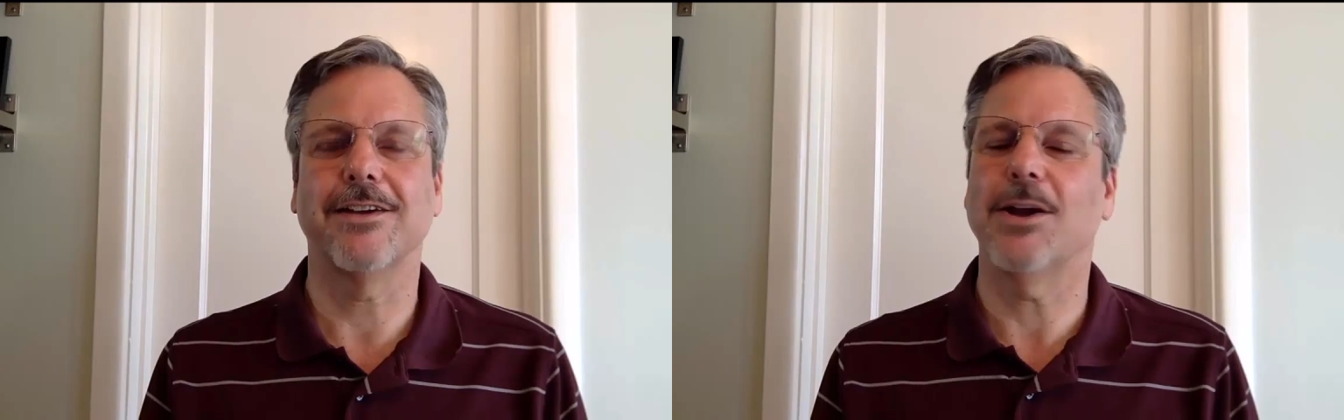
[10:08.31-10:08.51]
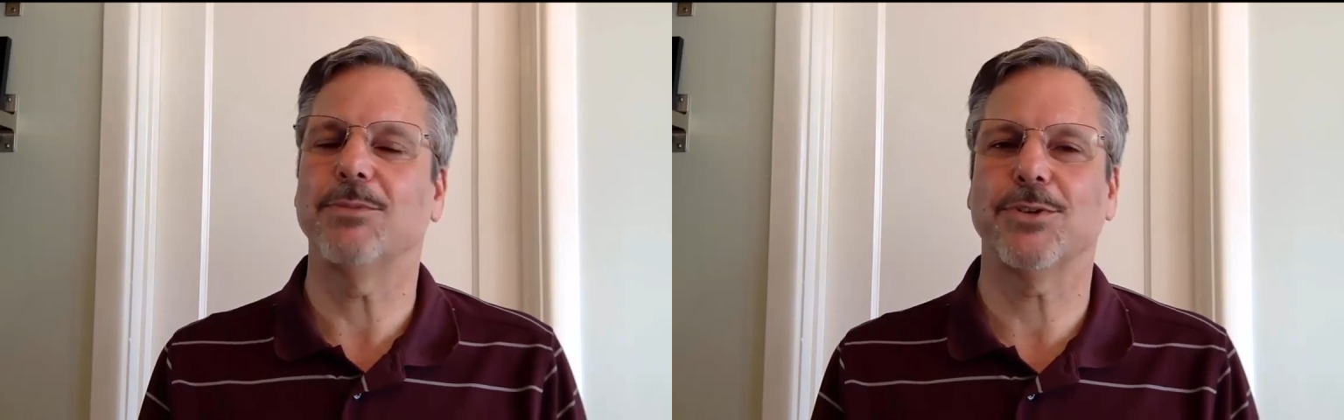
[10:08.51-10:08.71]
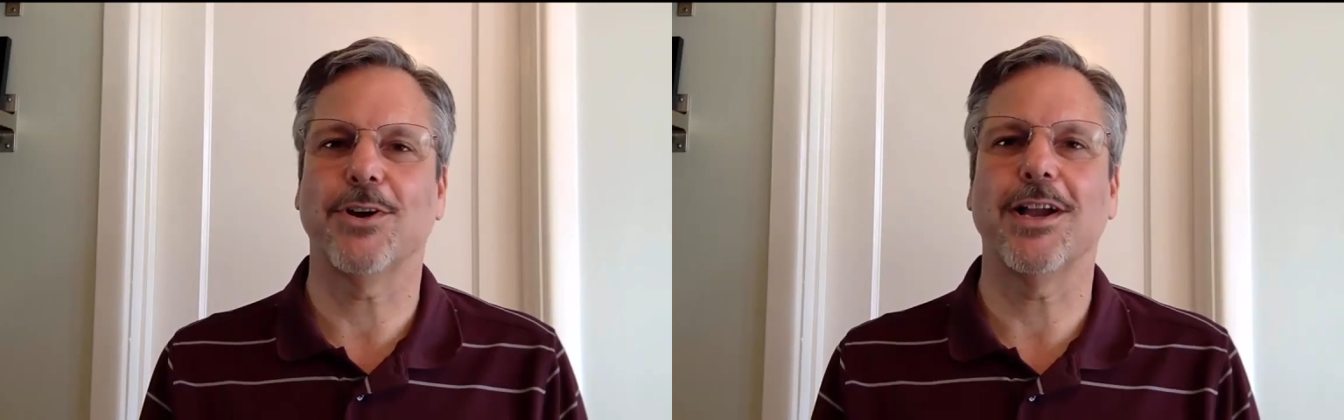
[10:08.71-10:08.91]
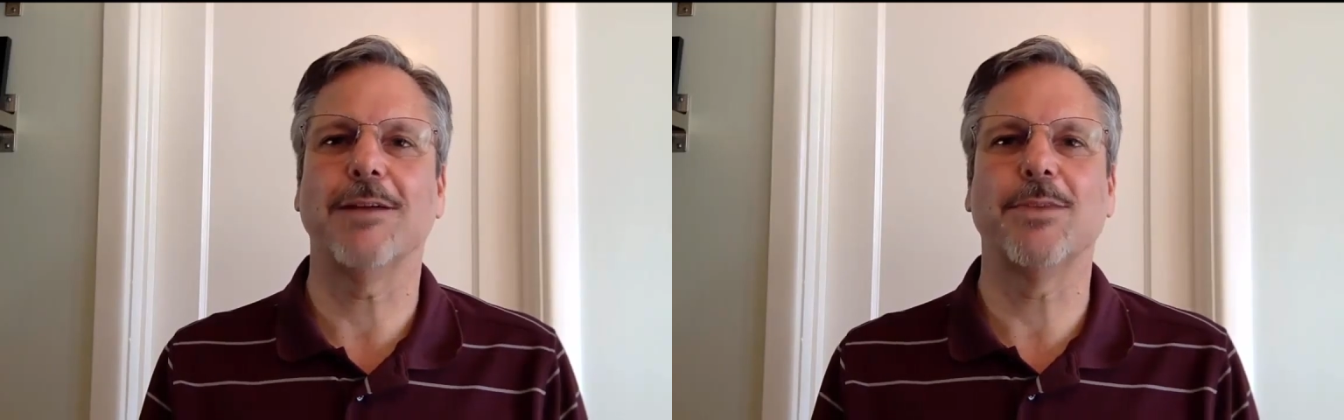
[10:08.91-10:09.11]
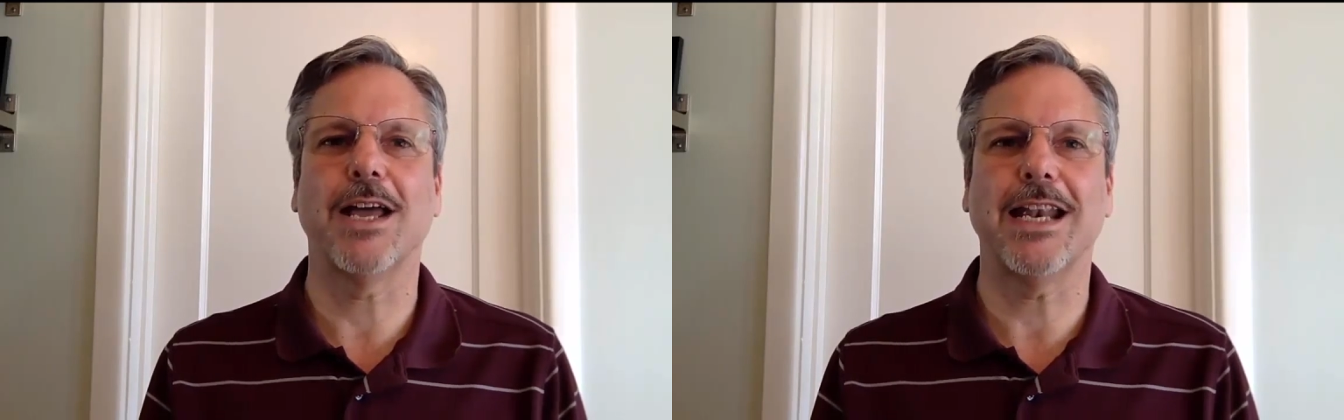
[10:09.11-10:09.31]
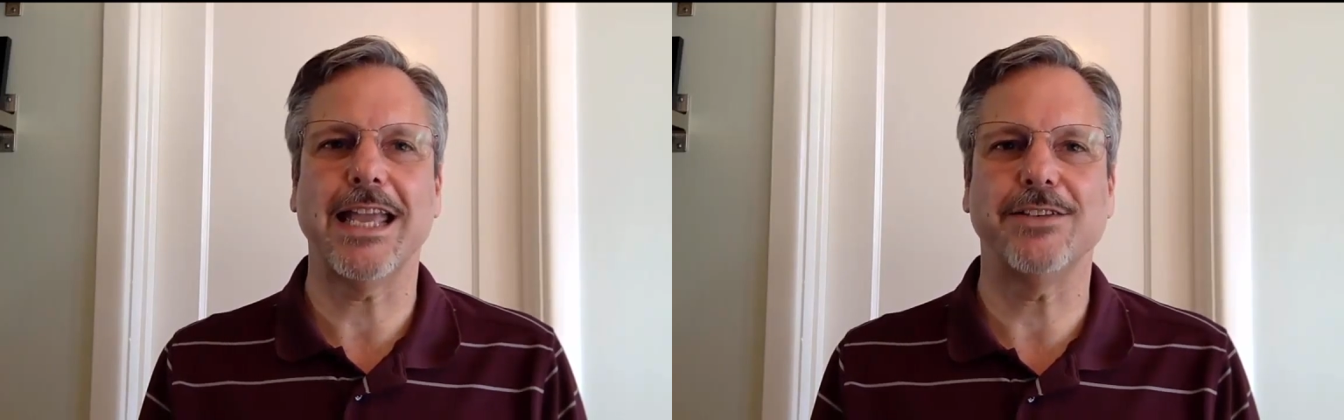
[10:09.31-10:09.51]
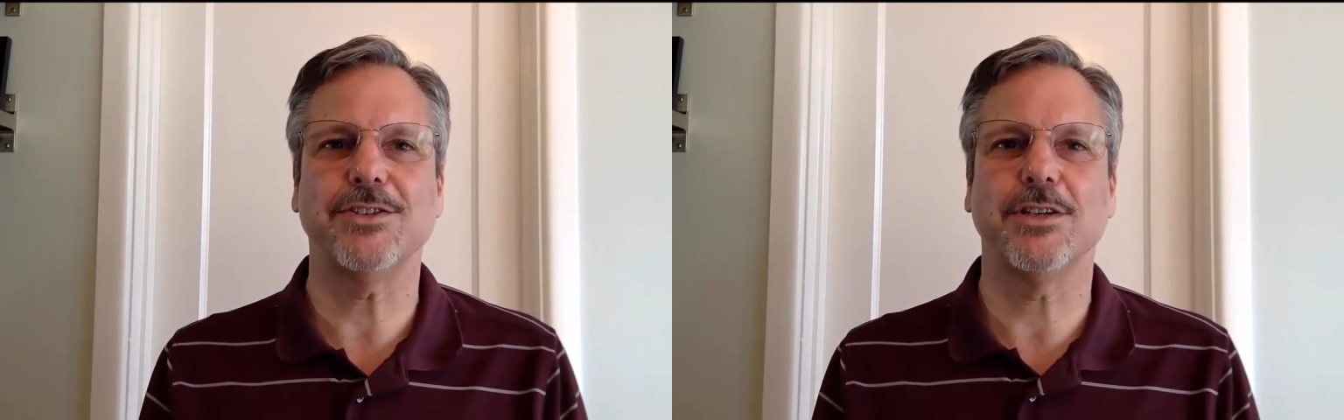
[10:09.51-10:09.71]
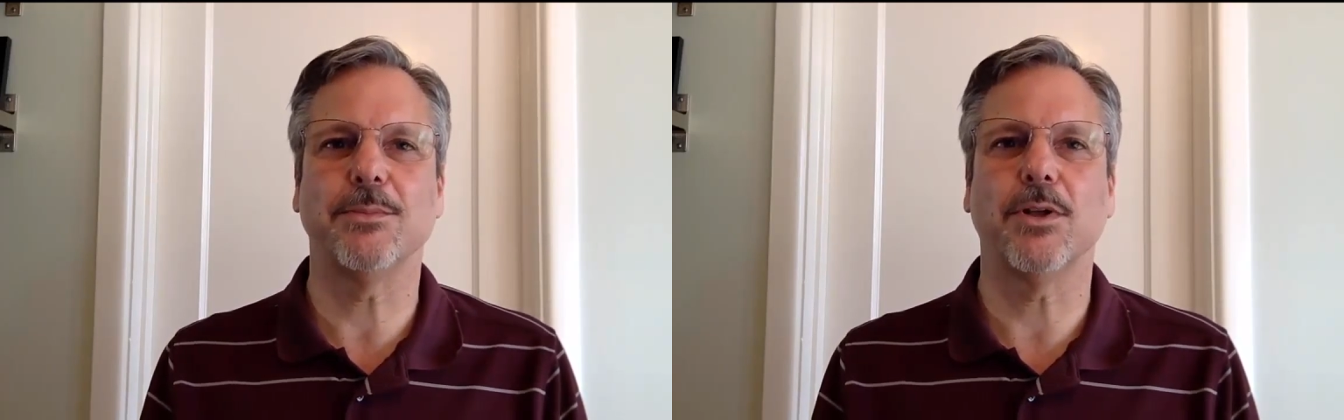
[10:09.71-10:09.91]
I'm not an
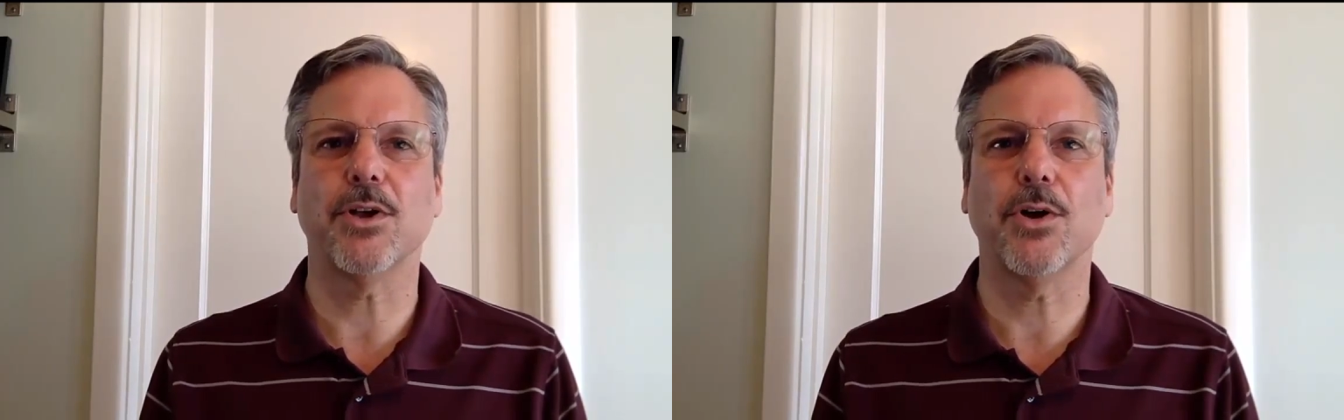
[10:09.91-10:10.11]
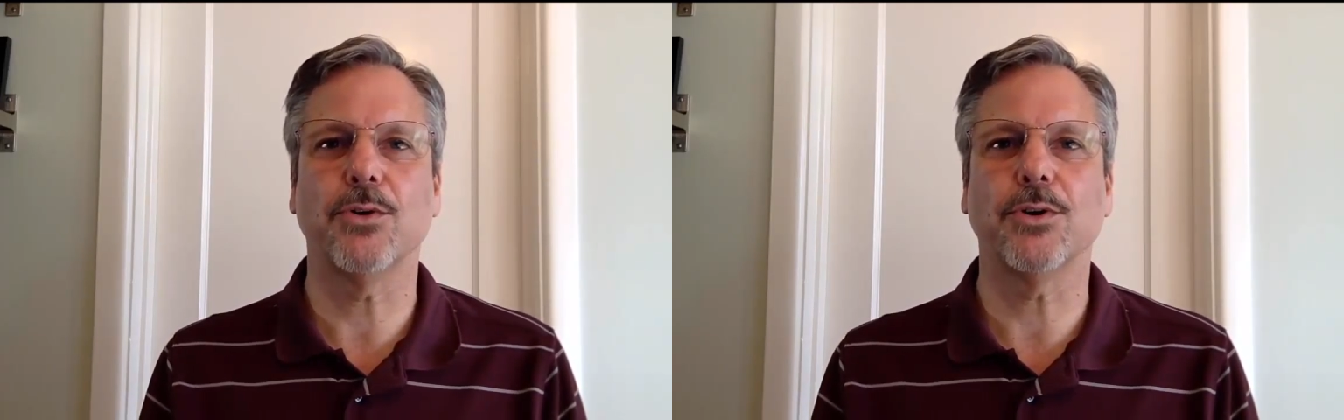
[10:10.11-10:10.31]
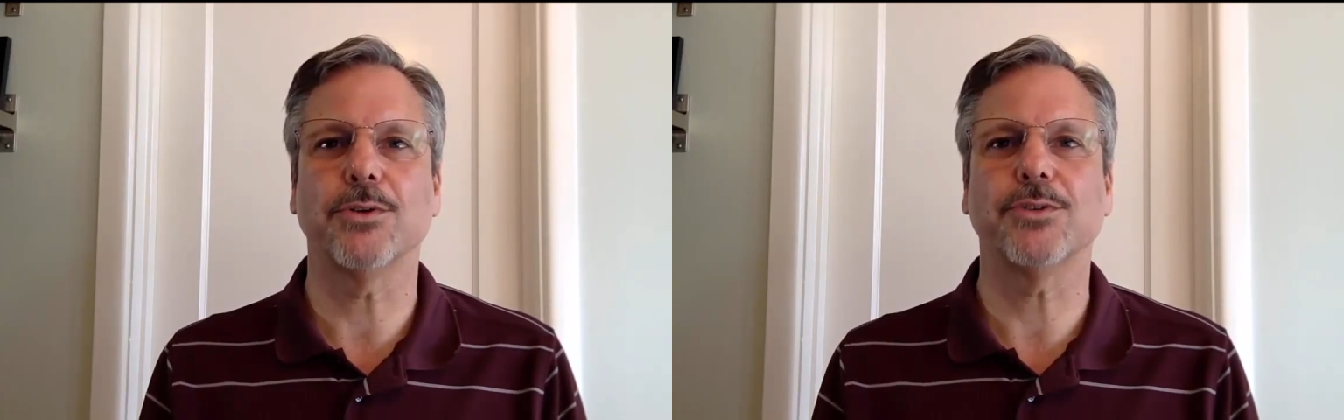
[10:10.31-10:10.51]
HTML coder,